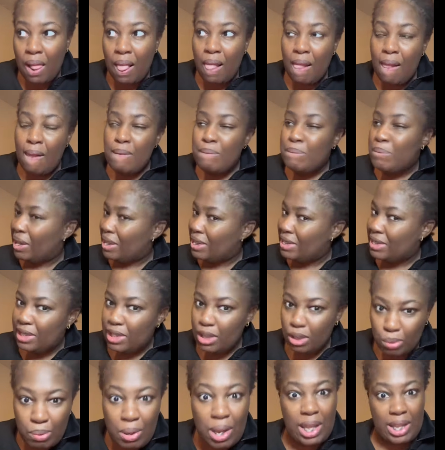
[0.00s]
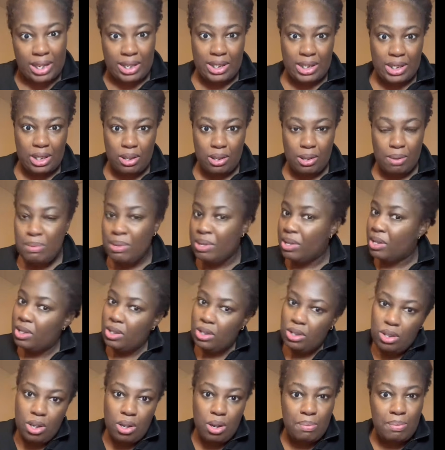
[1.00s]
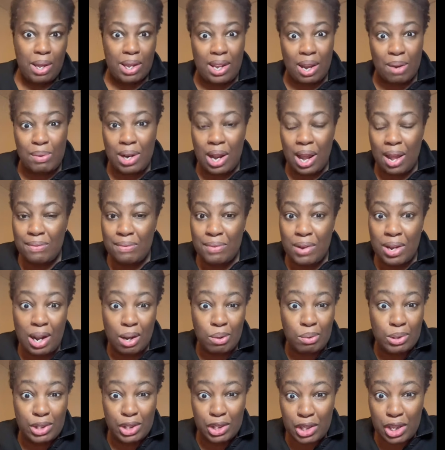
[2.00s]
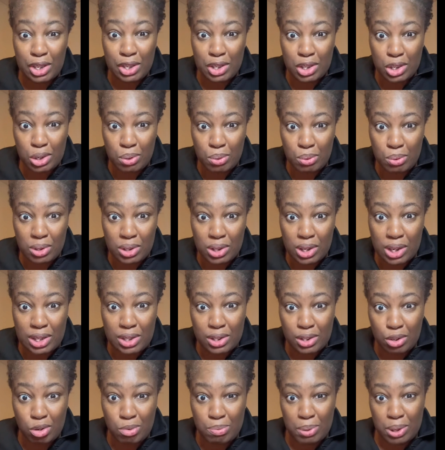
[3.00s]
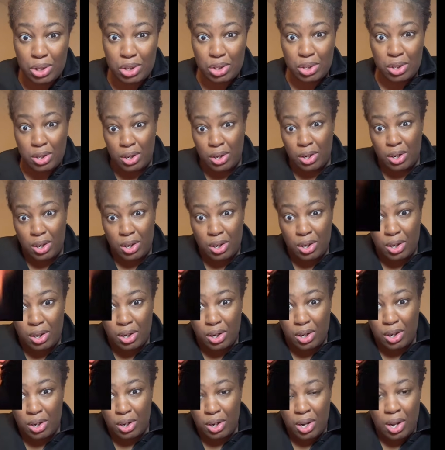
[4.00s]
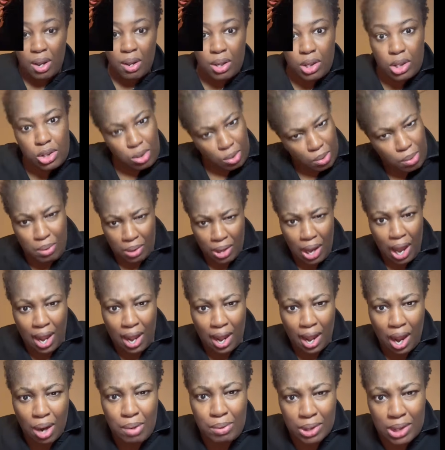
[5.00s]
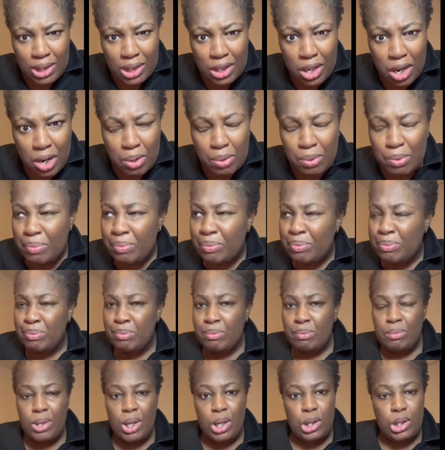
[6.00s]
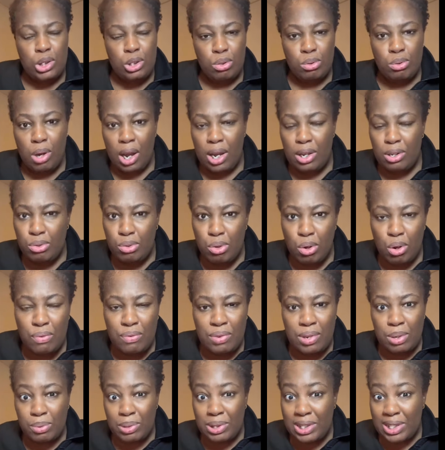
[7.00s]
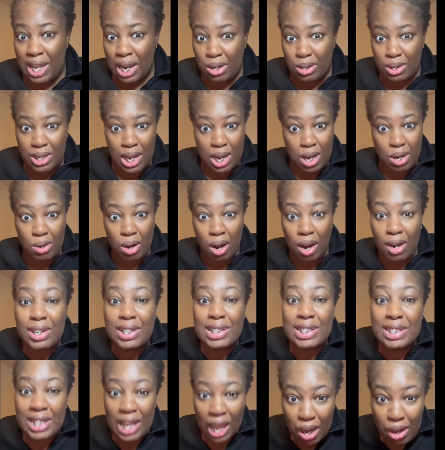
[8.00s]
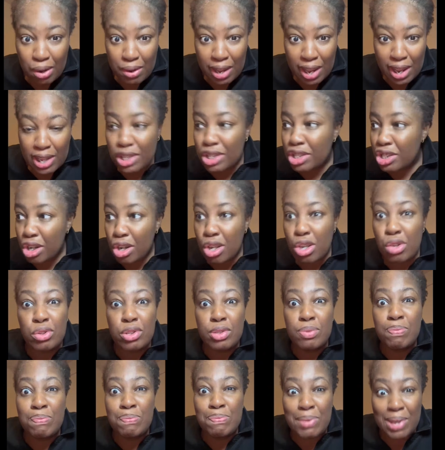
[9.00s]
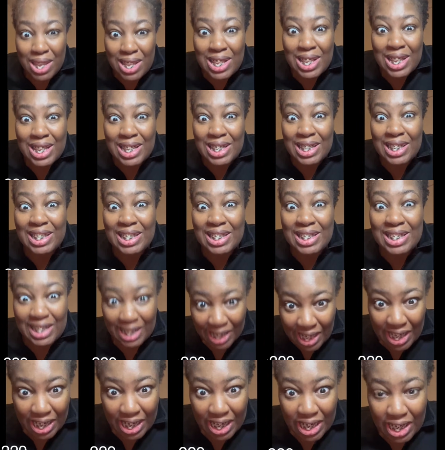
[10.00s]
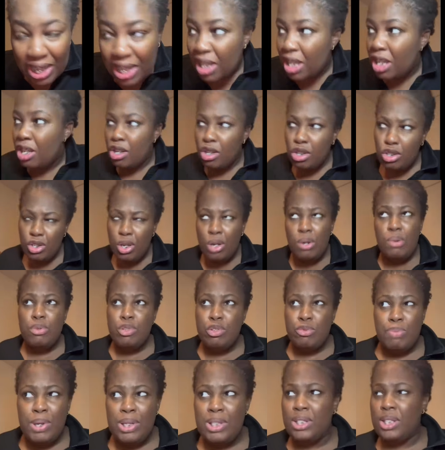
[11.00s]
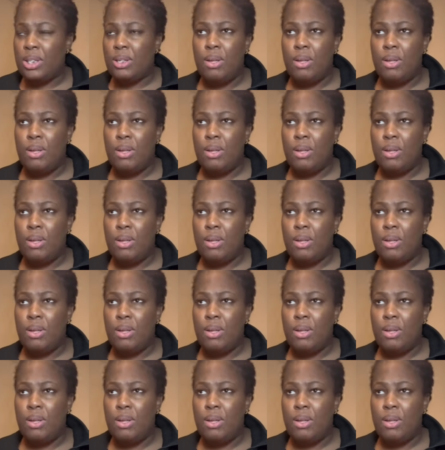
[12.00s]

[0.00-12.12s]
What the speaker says: But I still went because, I'm like, I want to have fun. I was looking cute. Insert picture. So, yeah, I wanted to go. So I drove, and it was downtown on a Saturday. So it was busy. So it was busy.